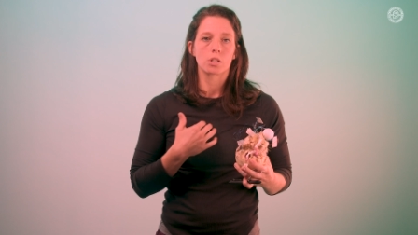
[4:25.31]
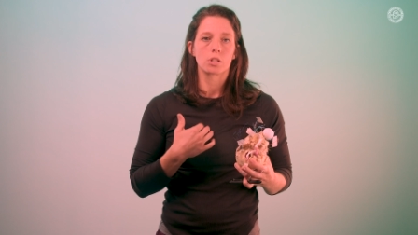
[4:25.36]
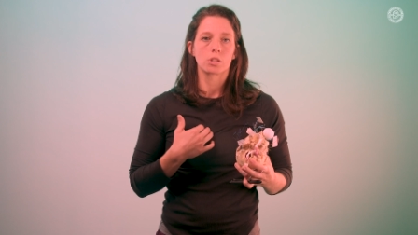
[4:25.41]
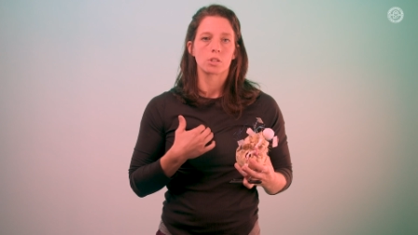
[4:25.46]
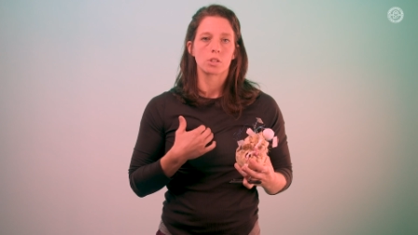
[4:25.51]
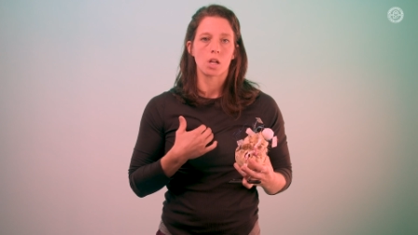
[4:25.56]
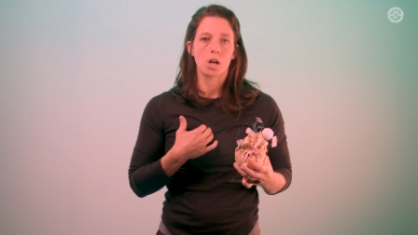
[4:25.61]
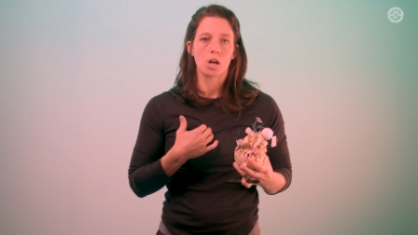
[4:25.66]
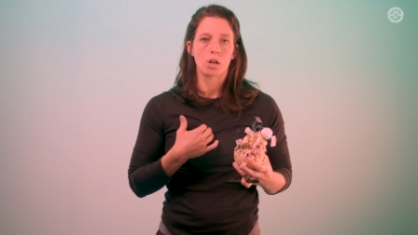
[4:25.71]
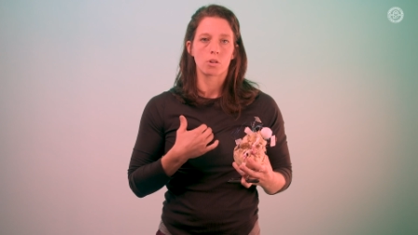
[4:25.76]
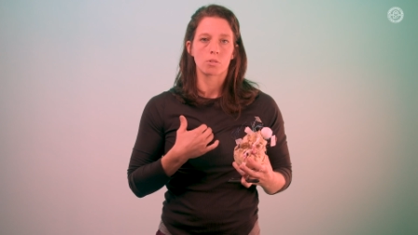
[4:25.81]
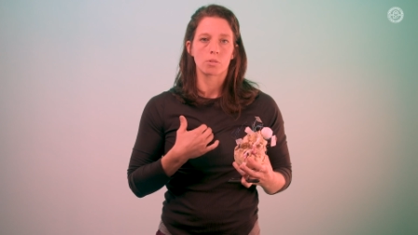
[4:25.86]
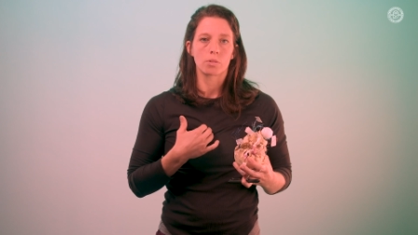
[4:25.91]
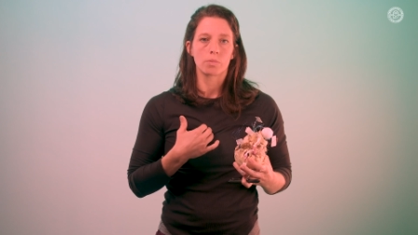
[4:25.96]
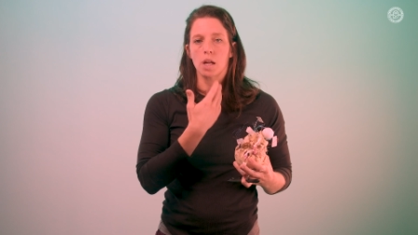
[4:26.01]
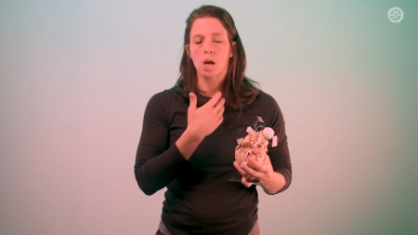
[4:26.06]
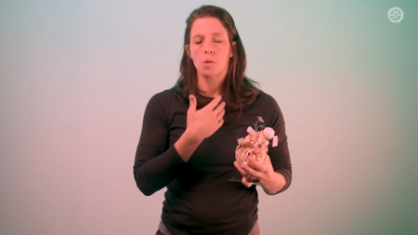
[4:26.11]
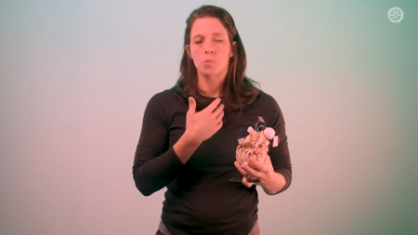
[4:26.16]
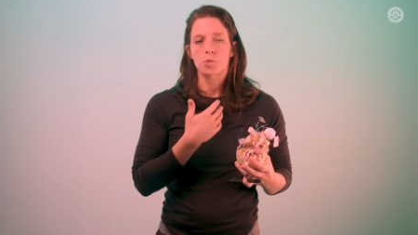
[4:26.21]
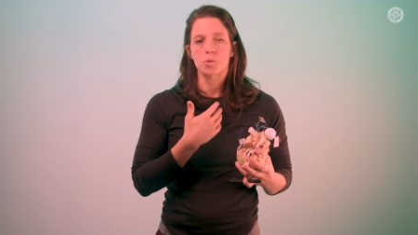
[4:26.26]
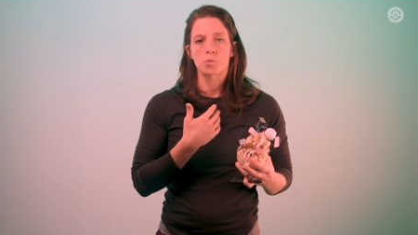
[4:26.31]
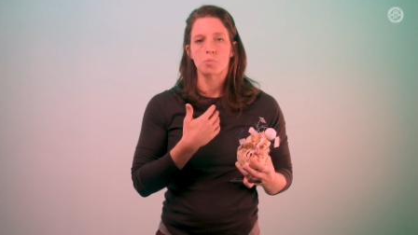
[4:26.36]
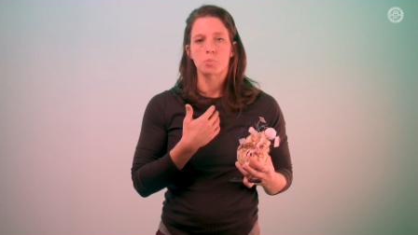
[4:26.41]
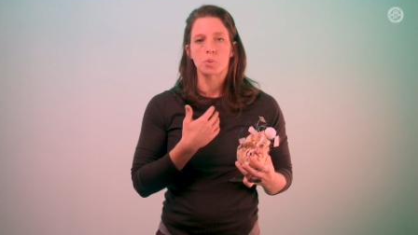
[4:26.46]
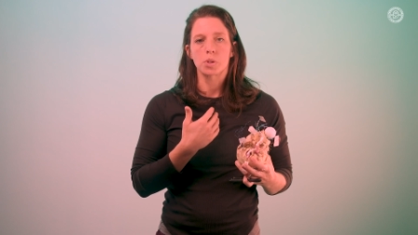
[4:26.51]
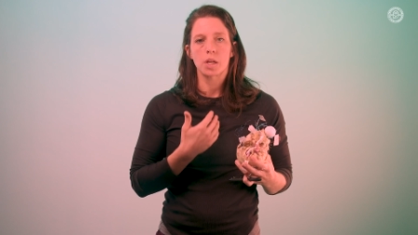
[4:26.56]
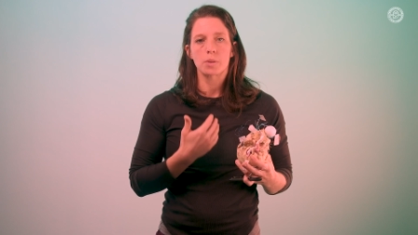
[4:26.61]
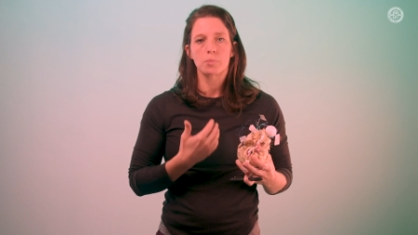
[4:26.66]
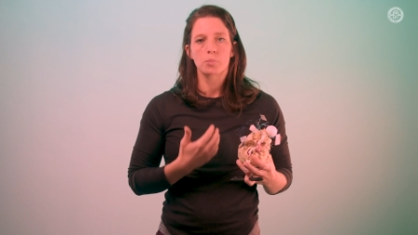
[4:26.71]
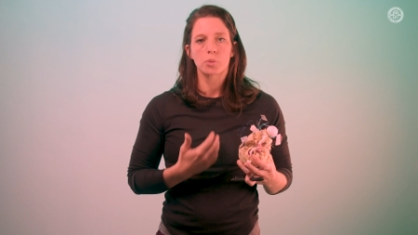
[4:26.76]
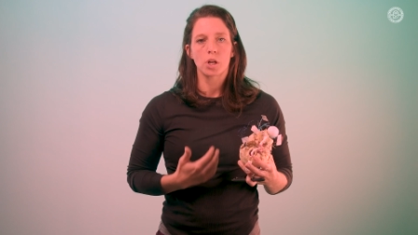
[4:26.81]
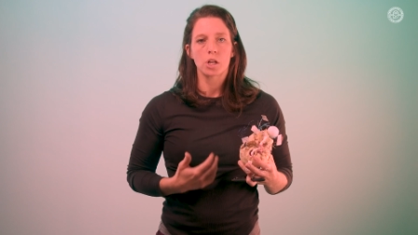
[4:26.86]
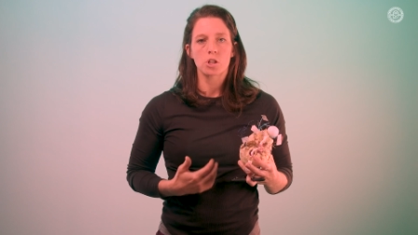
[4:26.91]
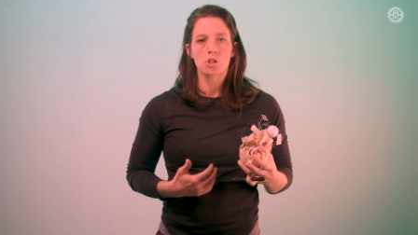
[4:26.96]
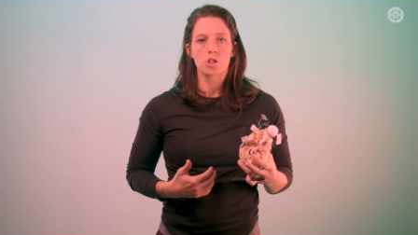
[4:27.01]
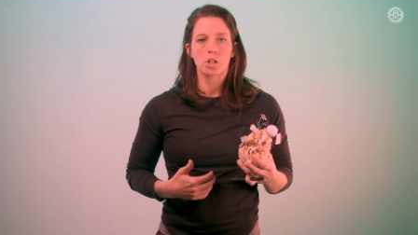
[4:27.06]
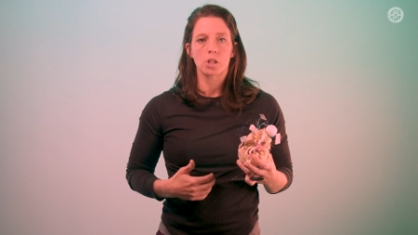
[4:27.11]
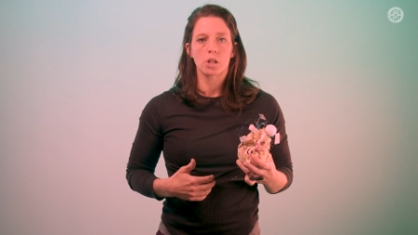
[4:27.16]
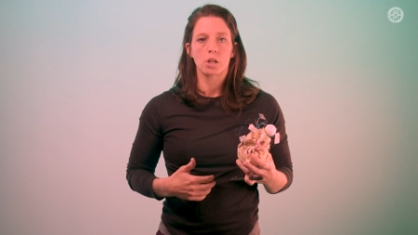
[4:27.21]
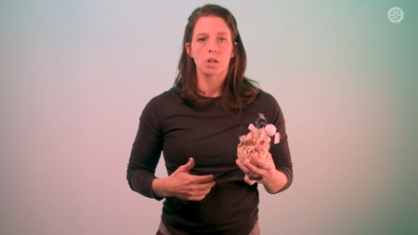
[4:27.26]
lung, helps with blood
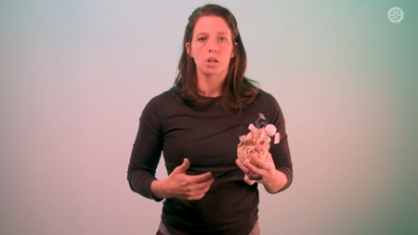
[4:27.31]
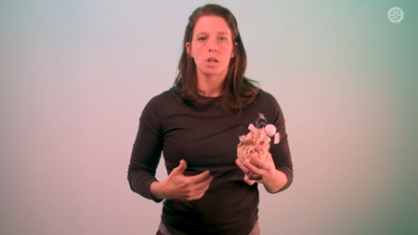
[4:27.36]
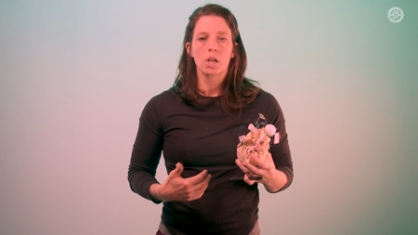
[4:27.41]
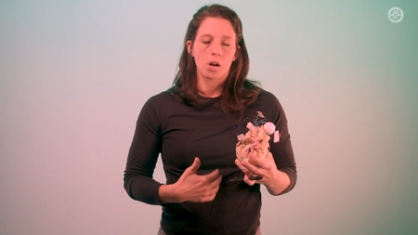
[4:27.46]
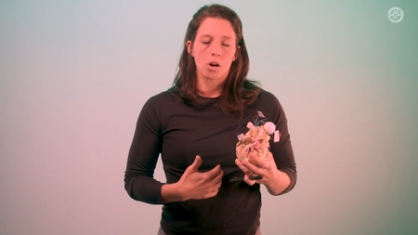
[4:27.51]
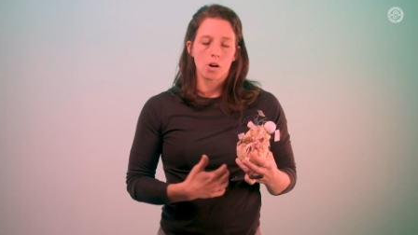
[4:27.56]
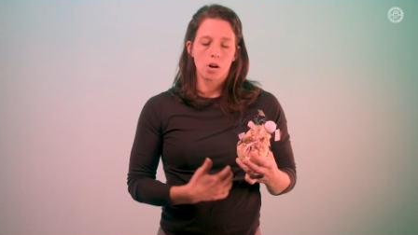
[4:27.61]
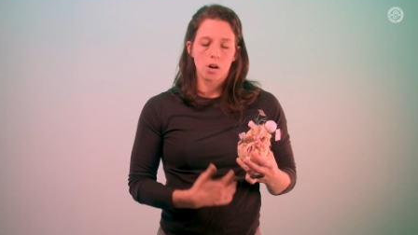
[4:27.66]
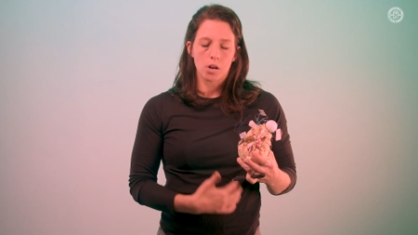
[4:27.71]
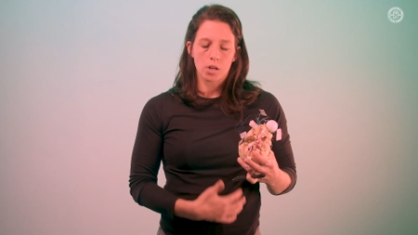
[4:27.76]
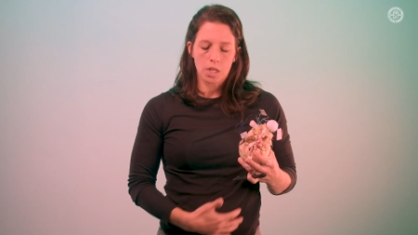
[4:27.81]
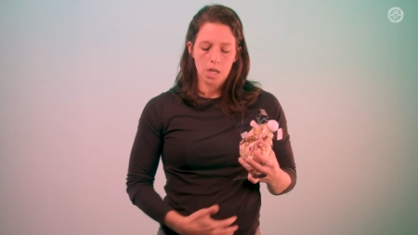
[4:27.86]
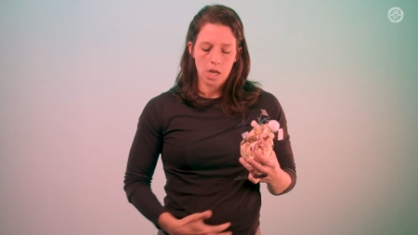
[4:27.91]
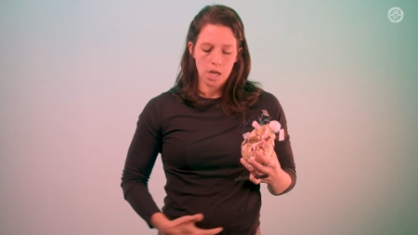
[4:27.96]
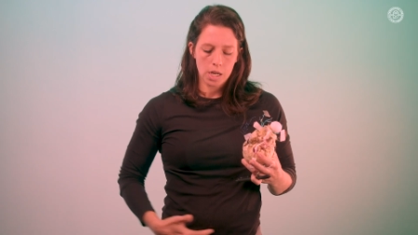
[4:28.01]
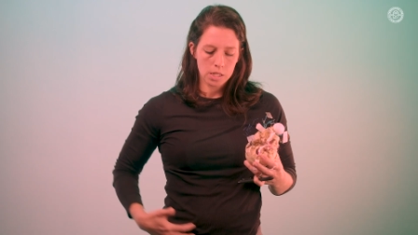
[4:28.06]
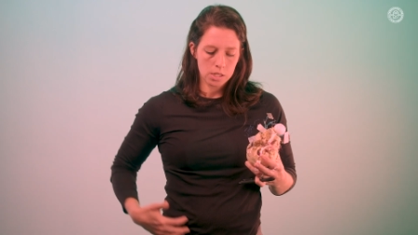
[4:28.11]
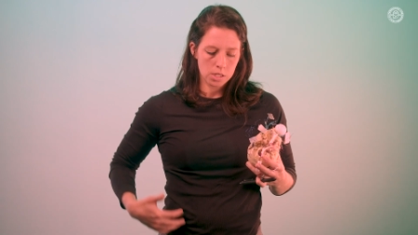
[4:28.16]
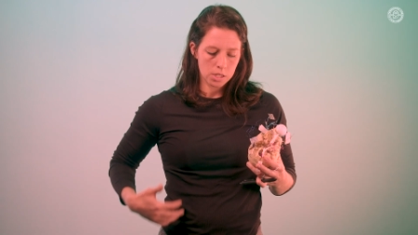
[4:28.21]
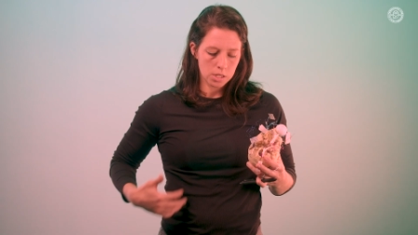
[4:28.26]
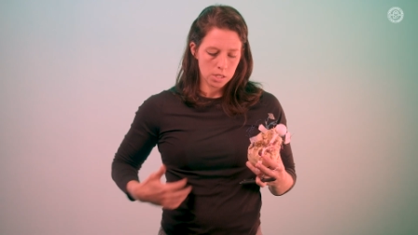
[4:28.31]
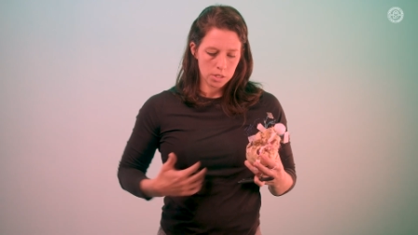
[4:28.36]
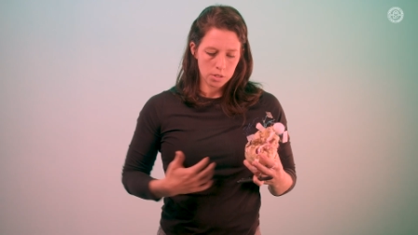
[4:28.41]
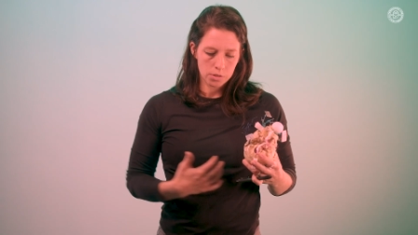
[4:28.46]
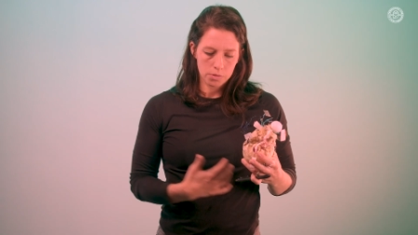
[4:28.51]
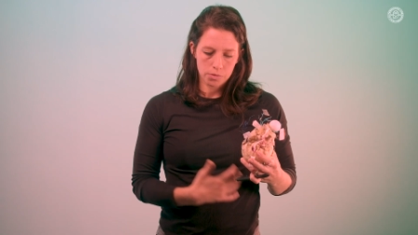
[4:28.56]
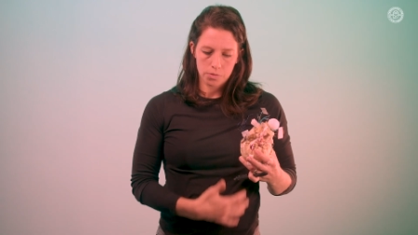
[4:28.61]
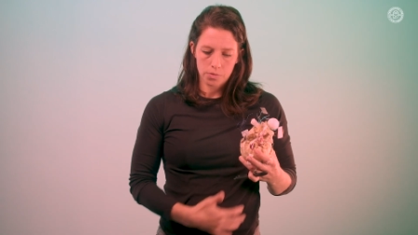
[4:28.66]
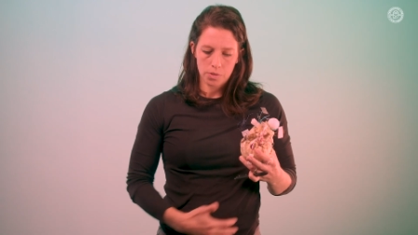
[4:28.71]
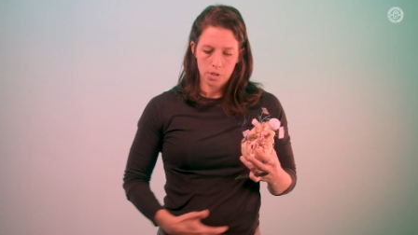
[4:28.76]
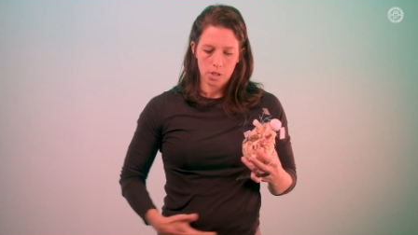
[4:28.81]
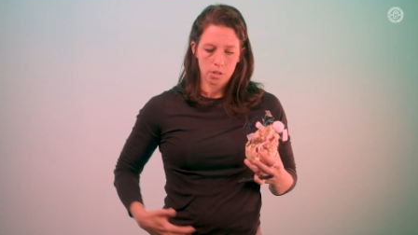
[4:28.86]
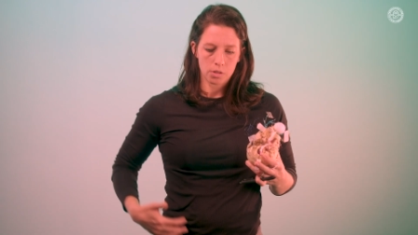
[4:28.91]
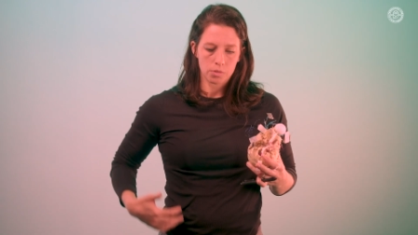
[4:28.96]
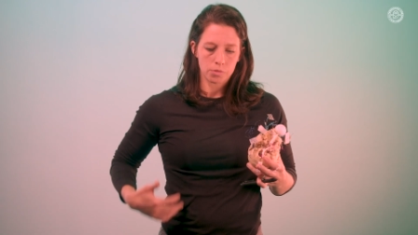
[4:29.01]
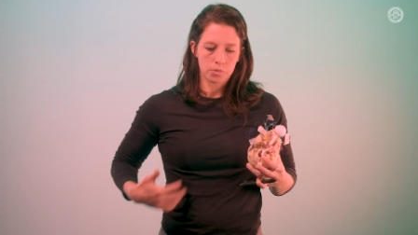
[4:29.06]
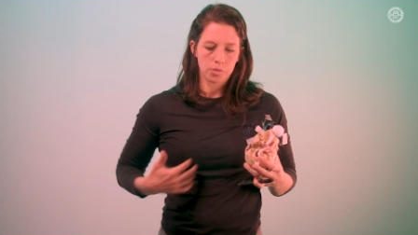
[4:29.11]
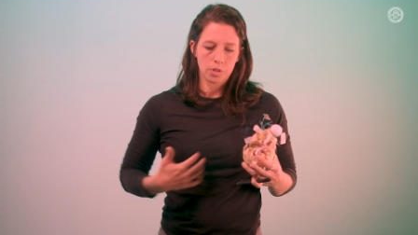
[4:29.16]
pressure, all kinds of, of,